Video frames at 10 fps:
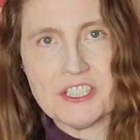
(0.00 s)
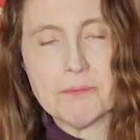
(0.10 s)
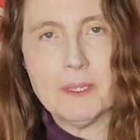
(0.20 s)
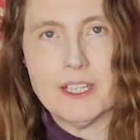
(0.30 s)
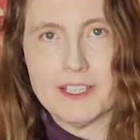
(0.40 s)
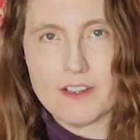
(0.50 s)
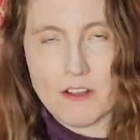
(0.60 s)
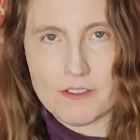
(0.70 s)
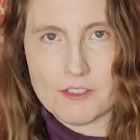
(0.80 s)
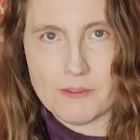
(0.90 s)
plan
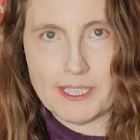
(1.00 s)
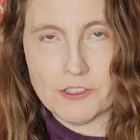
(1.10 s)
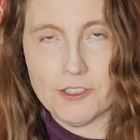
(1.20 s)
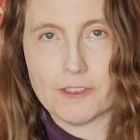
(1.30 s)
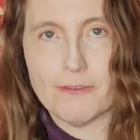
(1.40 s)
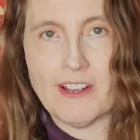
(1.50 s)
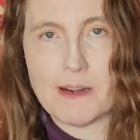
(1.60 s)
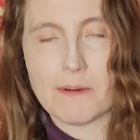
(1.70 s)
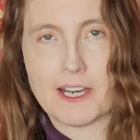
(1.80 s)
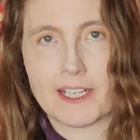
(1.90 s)
on doing to your
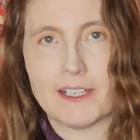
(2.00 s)
fabric